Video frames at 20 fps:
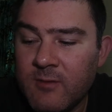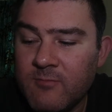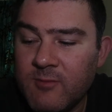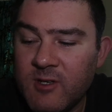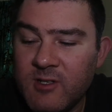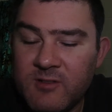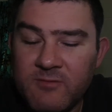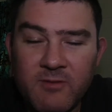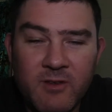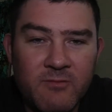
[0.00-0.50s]

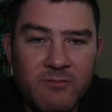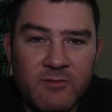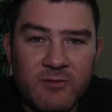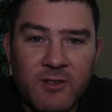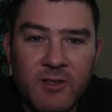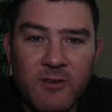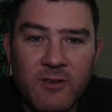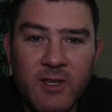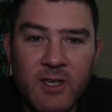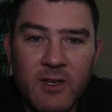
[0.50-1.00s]
Most people
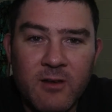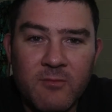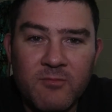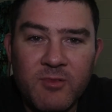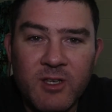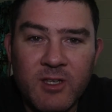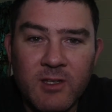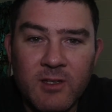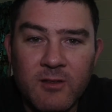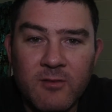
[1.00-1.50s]
know how to
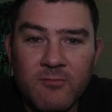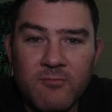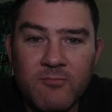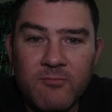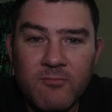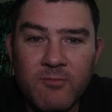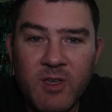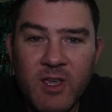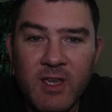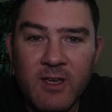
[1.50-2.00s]
pick a
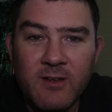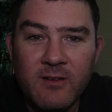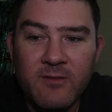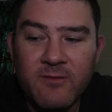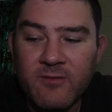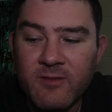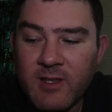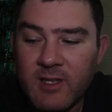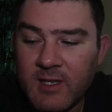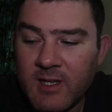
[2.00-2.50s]
powder
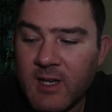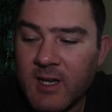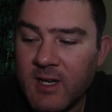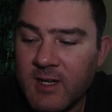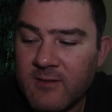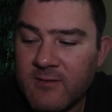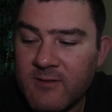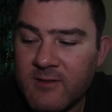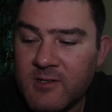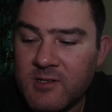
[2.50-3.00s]
for their
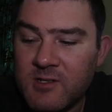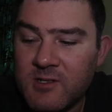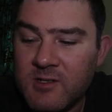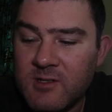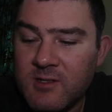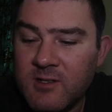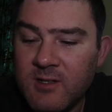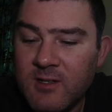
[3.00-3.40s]
cartridge.